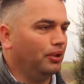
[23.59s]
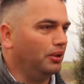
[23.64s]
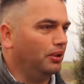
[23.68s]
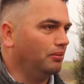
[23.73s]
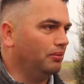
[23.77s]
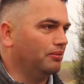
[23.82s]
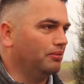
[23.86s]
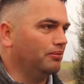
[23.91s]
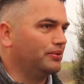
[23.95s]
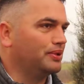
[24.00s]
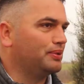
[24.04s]

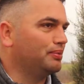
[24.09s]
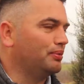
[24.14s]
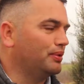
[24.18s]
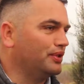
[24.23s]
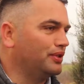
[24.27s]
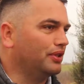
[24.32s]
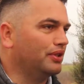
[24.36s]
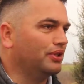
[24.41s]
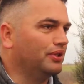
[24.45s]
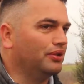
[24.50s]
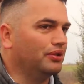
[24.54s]
problems,
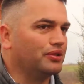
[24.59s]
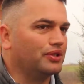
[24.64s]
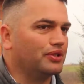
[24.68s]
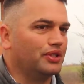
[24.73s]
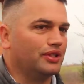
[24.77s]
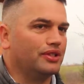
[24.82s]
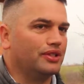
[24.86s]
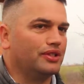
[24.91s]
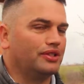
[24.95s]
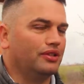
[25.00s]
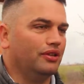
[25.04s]

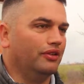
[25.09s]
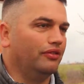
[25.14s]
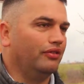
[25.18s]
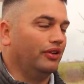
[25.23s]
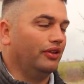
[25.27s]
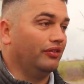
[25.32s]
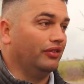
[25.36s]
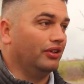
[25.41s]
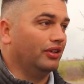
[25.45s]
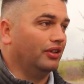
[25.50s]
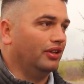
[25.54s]
persecutions
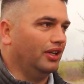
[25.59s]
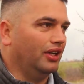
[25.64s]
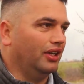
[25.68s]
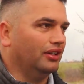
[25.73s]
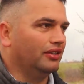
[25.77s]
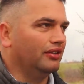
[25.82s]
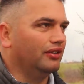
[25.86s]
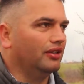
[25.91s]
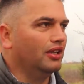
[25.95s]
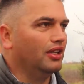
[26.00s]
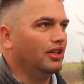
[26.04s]
of every
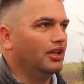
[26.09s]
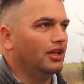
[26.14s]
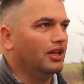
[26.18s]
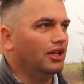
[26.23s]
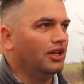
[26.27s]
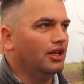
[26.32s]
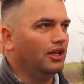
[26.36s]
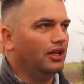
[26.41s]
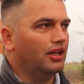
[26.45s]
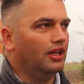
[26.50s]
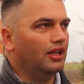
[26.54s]
kind,
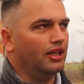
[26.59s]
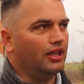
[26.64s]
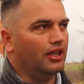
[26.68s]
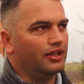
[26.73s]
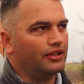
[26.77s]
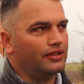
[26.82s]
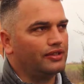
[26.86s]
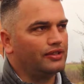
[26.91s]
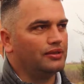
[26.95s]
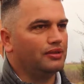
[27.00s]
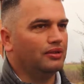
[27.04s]

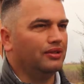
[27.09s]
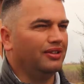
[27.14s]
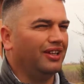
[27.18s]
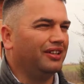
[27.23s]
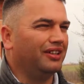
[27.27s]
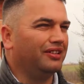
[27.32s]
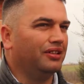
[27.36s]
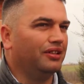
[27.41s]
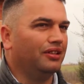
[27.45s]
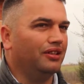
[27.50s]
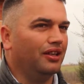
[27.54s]
as
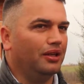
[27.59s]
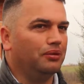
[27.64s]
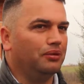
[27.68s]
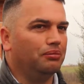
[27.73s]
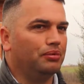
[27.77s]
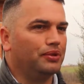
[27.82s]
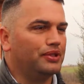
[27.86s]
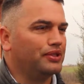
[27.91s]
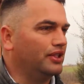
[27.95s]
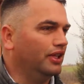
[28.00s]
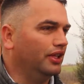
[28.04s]

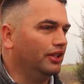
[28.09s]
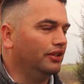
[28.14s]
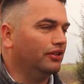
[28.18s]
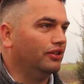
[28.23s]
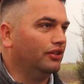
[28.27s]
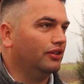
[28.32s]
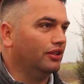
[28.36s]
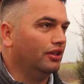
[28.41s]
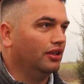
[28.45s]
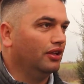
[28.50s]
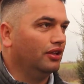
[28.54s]
ninety-nine
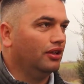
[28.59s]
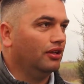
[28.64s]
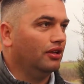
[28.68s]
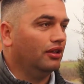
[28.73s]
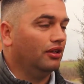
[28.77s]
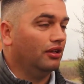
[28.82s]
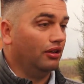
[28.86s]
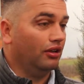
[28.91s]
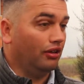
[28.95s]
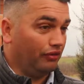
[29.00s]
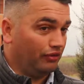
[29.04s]
percent
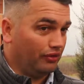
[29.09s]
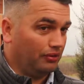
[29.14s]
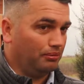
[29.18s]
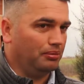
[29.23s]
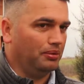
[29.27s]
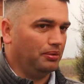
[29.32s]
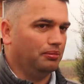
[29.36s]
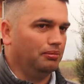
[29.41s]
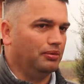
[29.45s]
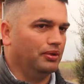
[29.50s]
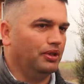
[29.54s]
of the
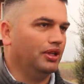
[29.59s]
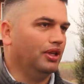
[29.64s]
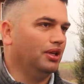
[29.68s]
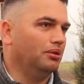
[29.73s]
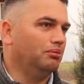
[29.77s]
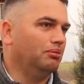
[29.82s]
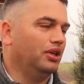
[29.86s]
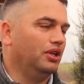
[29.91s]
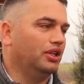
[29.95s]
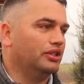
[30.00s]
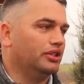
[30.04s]
people
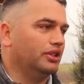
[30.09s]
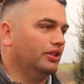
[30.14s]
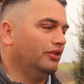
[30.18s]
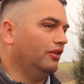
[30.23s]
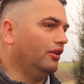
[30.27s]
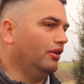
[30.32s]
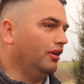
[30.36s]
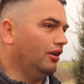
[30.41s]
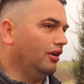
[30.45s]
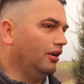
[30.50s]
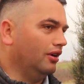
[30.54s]
here in
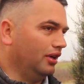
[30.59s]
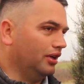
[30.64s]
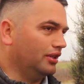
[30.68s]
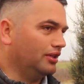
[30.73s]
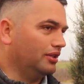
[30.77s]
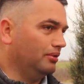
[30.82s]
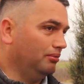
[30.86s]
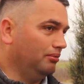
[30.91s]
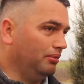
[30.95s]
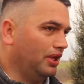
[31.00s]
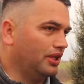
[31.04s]
Malishev are
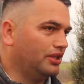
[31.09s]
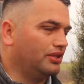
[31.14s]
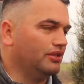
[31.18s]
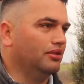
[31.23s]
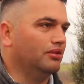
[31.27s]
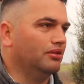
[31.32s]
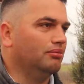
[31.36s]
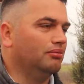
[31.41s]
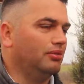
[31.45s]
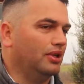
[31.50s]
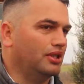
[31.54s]
actually
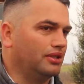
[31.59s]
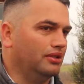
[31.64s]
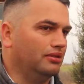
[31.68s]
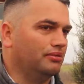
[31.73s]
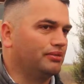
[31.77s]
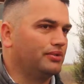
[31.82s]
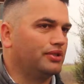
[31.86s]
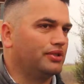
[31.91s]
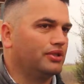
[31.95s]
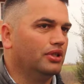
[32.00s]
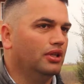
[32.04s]
Muslim,
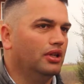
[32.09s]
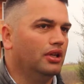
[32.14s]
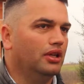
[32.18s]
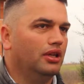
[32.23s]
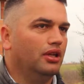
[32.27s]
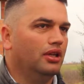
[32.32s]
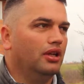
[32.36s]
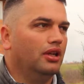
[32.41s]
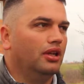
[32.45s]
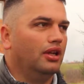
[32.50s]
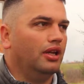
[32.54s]
Muslims,
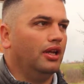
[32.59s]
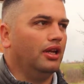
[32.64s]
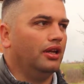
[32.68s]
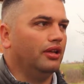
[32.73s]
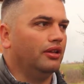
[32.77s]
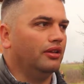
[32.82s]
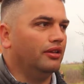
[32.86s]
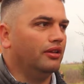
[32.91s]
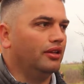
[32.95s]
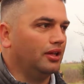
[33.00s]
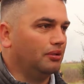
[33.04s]

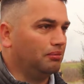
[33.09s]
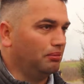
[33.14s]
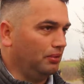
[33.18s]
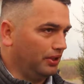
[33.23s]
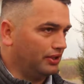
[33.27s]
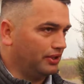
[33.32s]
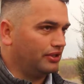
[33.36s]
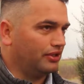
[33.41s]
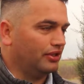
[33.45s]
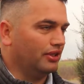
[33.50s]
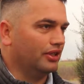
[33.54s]
and that
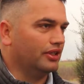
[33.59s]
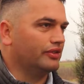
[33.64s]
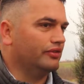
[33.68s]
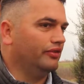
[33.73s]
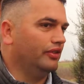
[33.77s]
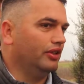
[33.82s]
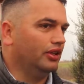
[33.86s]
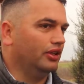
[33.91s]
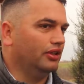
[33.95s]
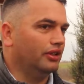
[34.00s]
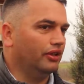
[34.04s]
makes
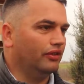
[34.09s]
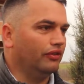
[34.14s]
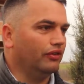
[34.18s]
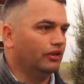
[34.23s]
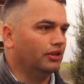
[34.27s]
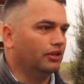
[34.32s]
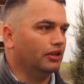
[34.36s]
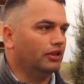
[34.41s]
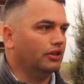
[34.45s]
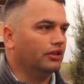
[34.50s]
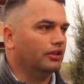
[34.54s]
things very
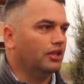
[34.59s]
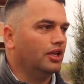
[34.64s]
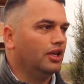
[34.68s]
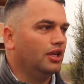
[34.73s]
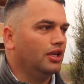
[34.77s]
difficult.